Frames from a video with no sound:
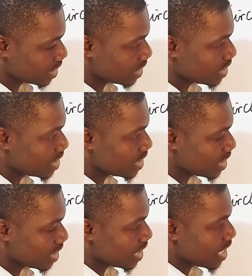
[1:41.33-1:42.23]
T,
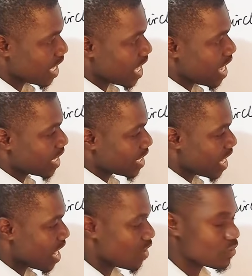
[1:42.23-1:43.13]
and
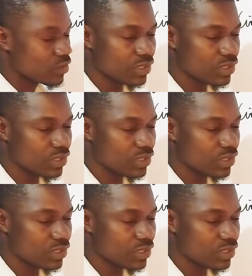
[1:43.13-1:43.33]
R,